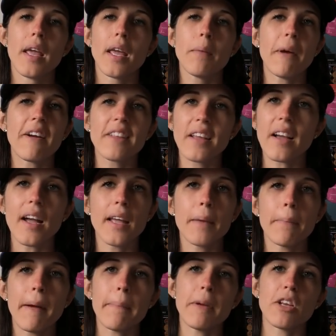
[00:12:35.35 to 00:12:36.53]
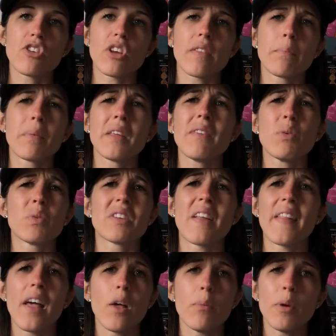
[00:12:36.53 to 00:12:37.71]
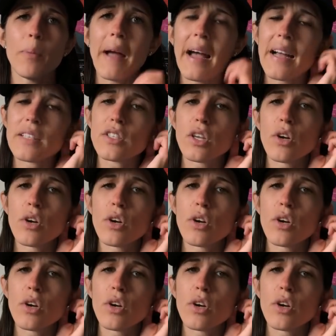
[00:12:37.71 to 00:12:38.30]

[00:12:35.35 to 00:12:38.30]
He barely got hit by pitch. I believe it was on the elbow pad,